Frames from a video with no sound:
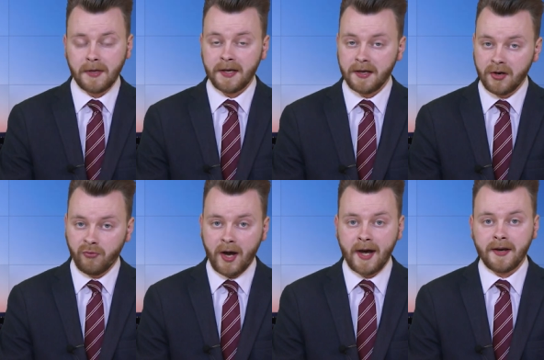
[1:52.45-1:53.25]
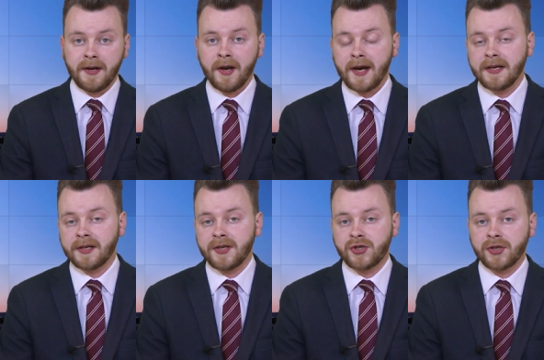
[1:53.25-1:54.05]
In Iran, nine
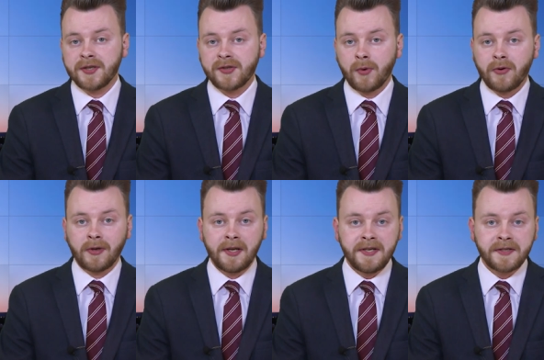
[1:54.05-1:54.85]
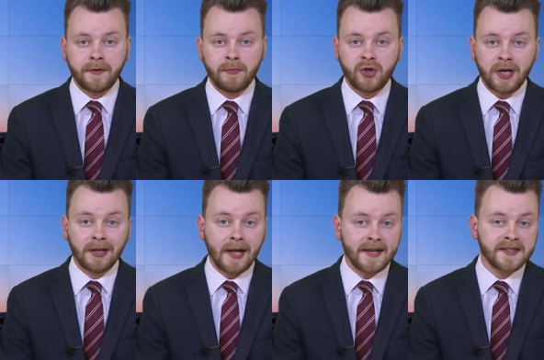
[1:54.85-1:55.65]
Christians were released from
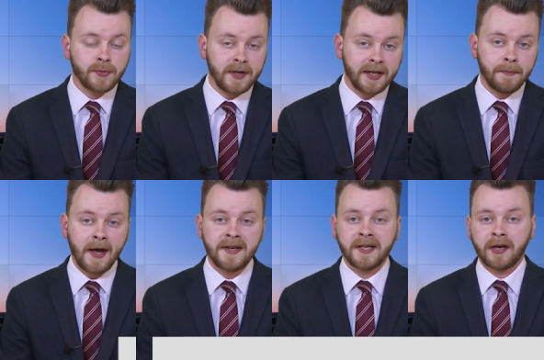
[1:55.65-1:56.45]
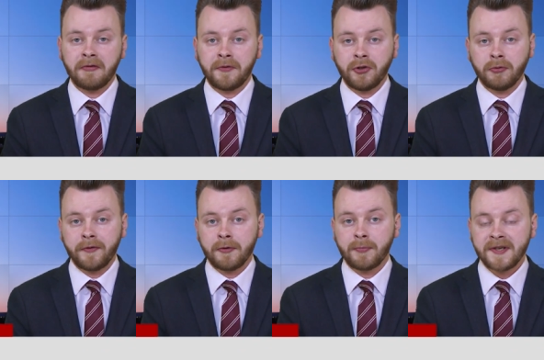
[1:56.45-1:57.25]
jail last week pending a review
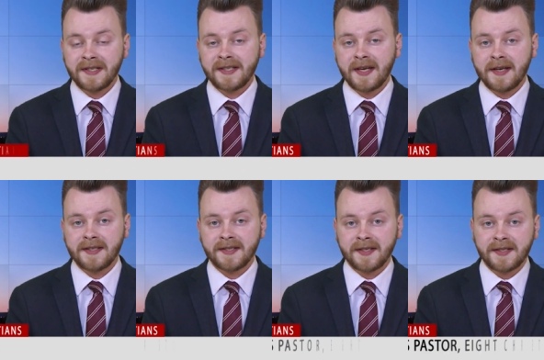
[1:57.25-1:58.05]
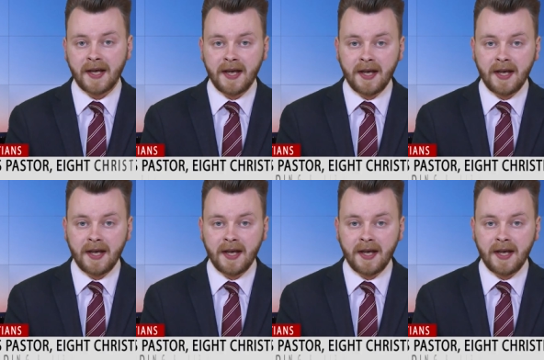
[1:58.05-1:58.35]
of their prison sentences.